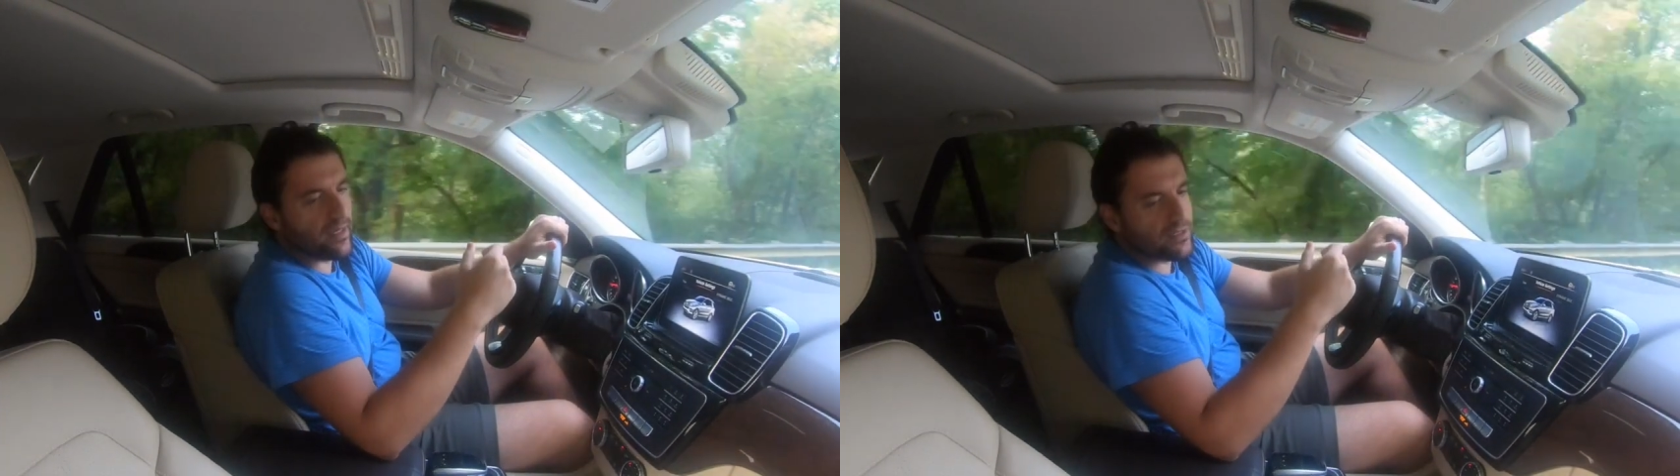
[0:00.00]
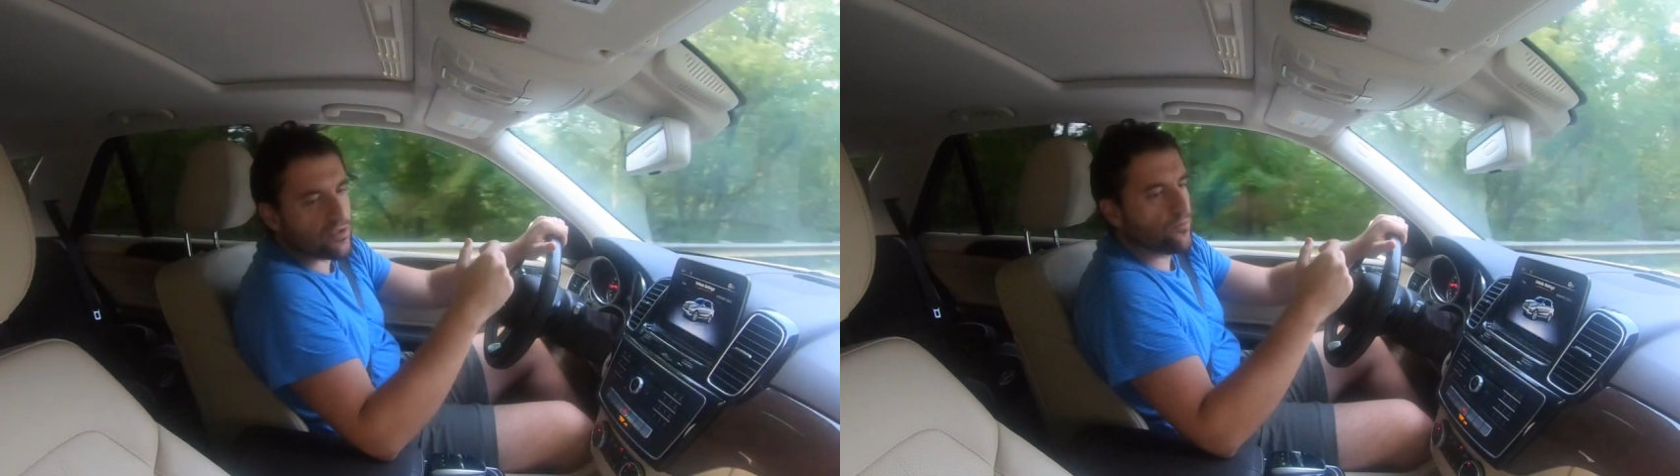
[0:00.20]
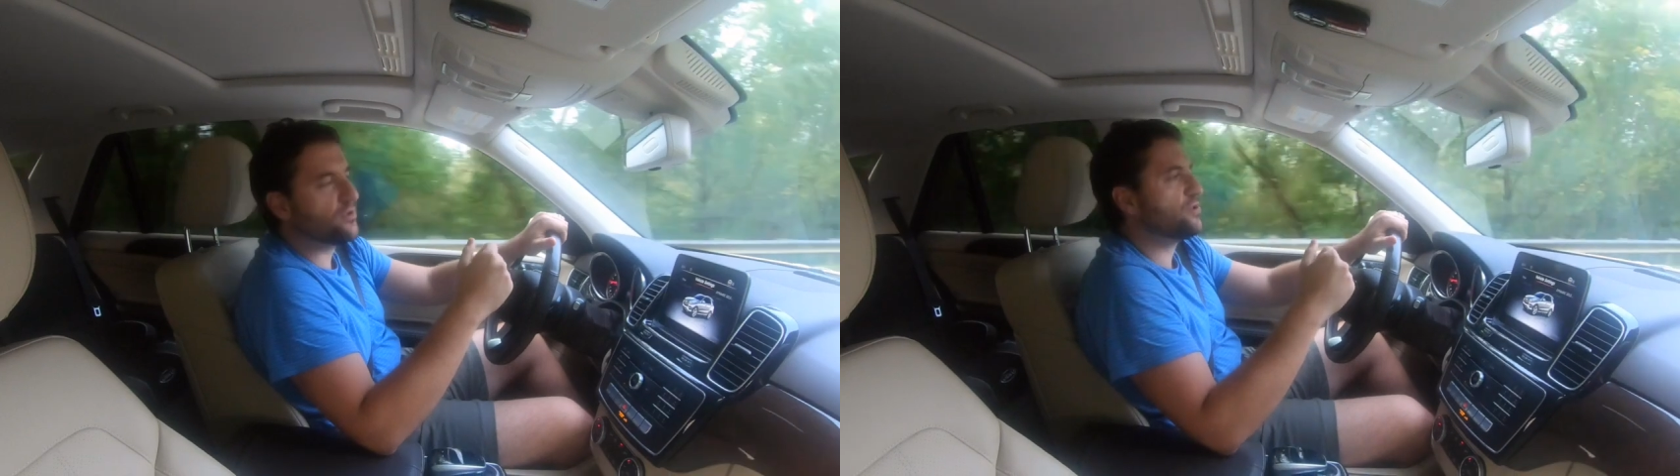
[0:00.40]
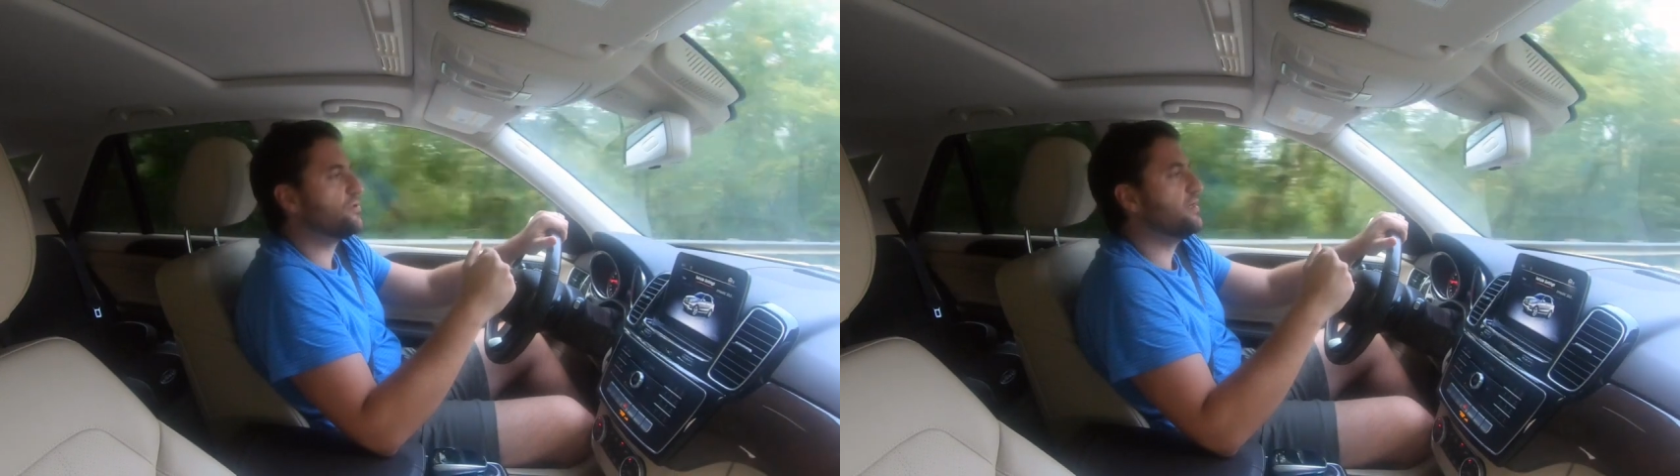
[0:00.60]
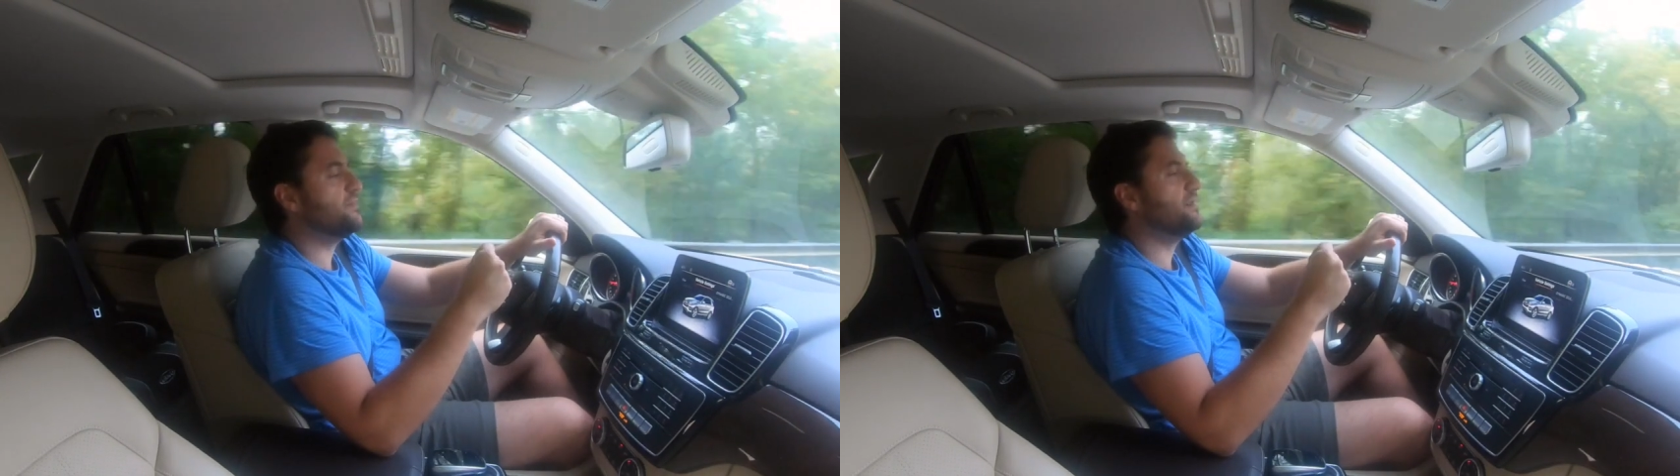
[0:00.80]
nicer wood
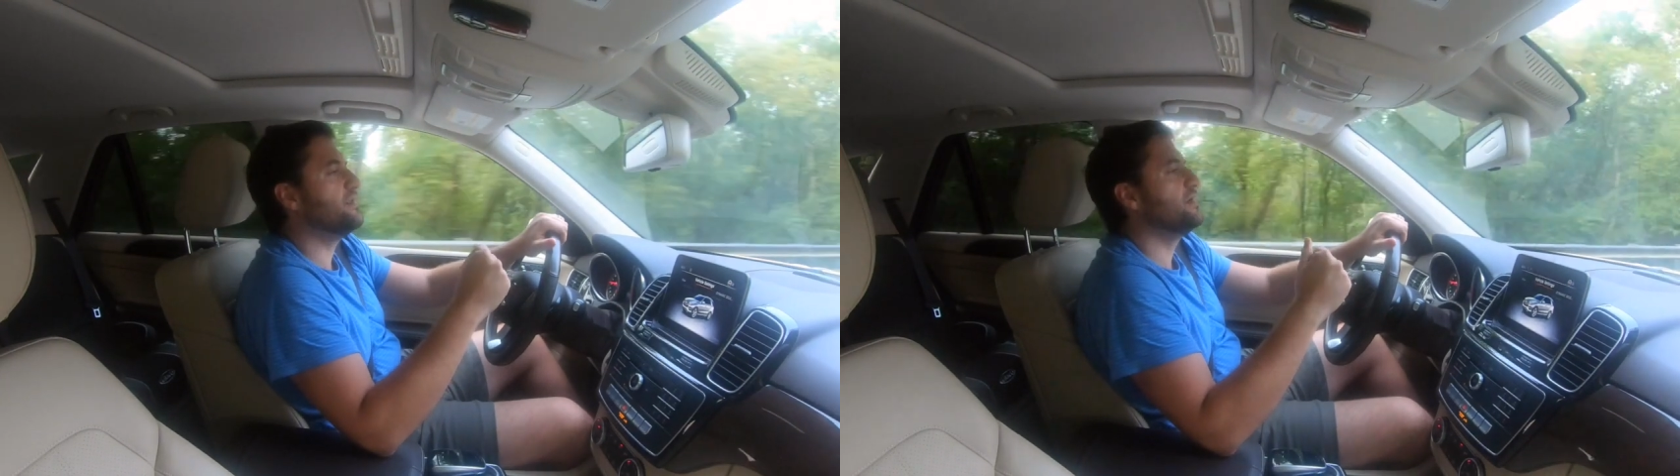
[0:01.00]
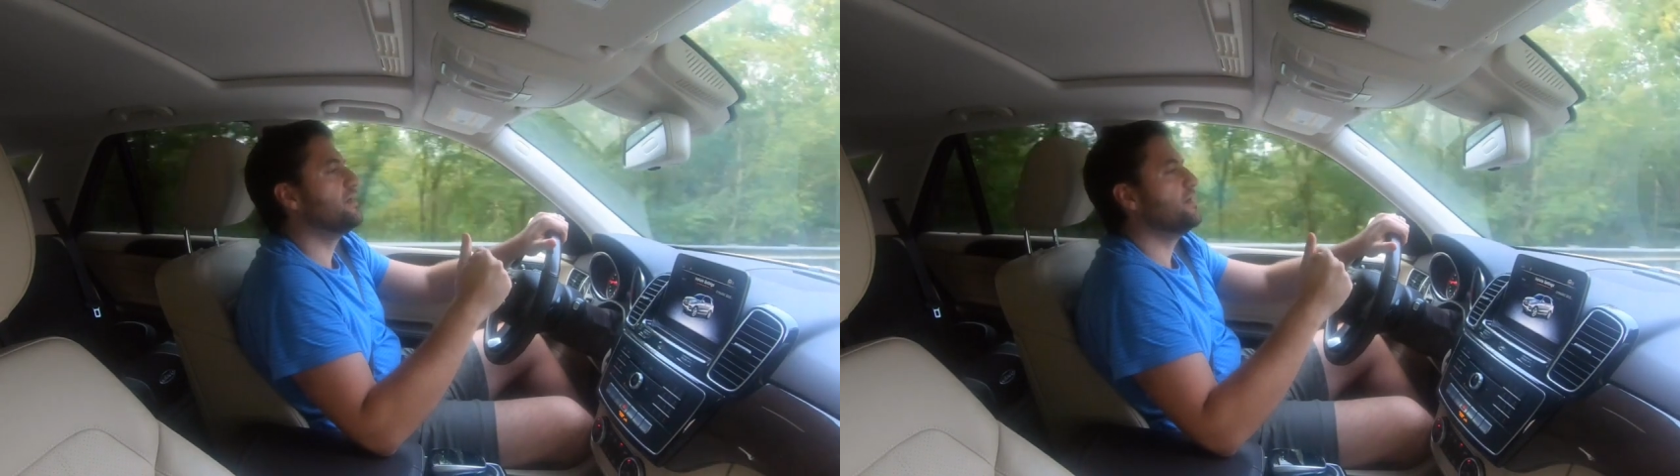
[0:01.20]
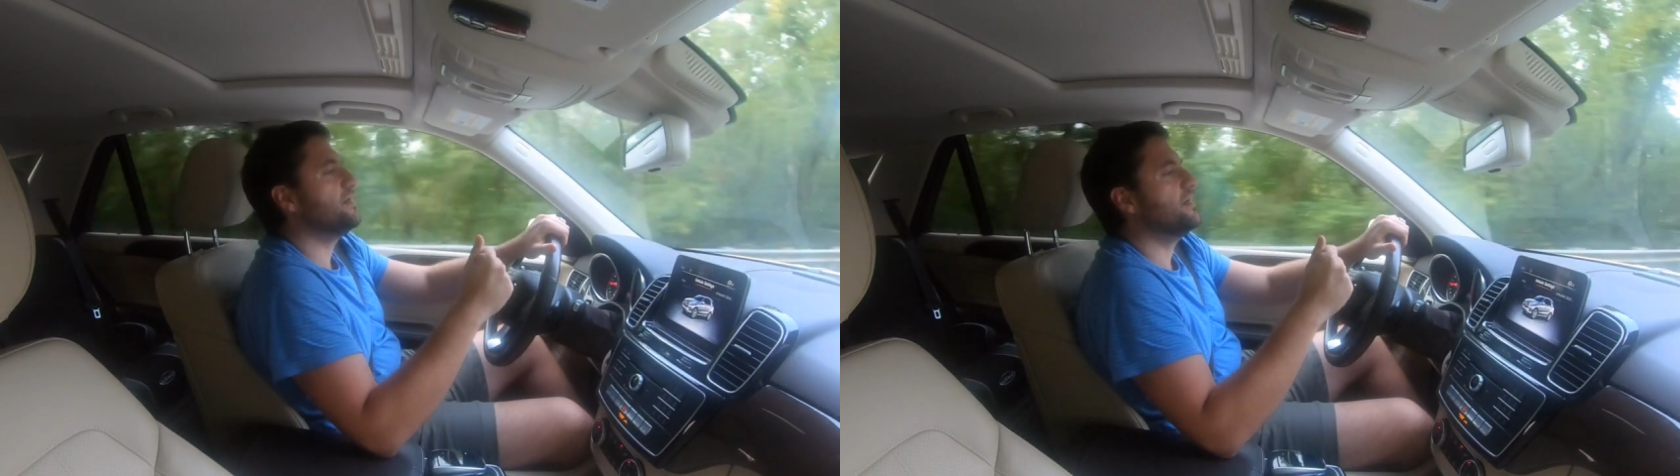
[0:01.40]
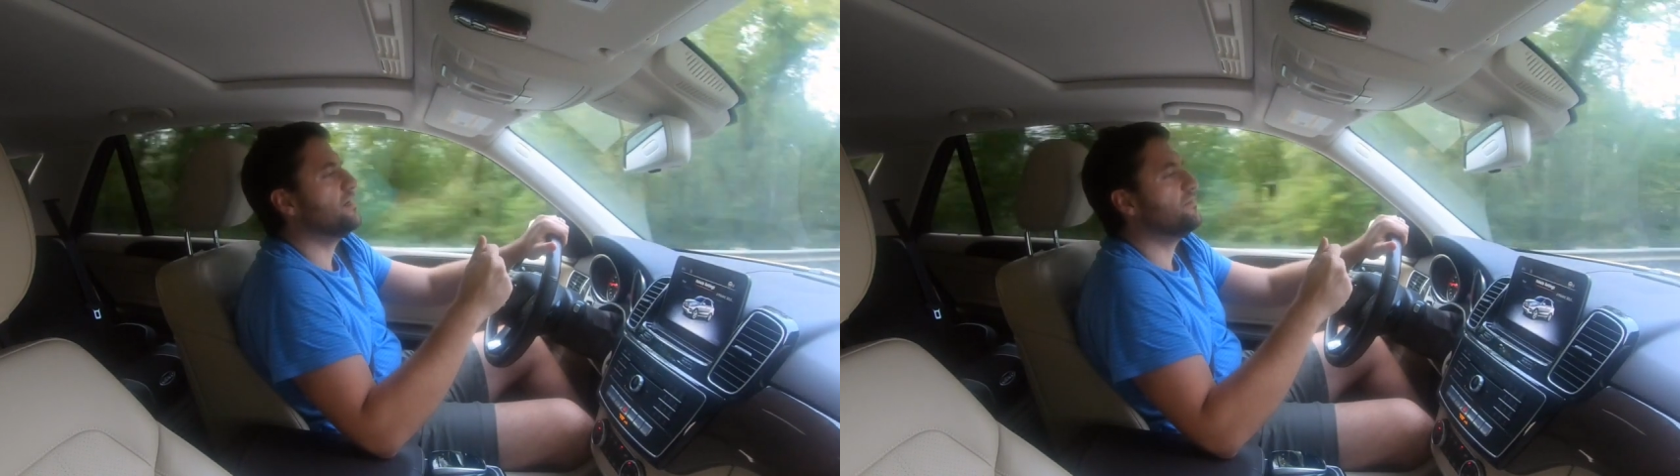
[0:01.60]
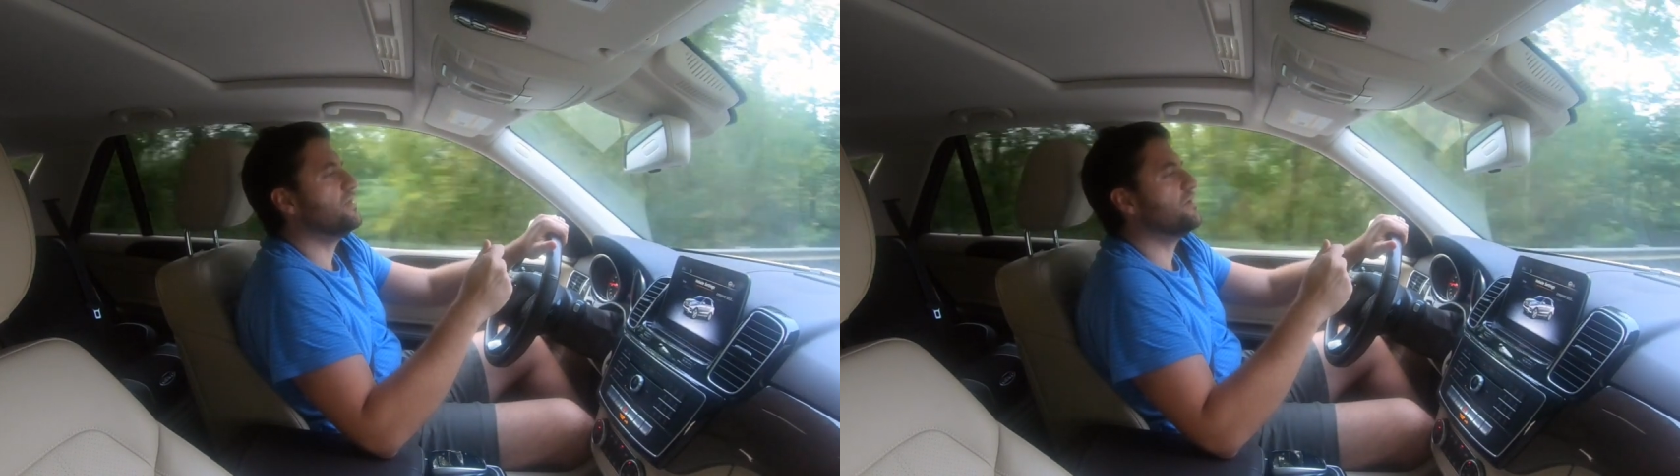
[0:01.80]
trim and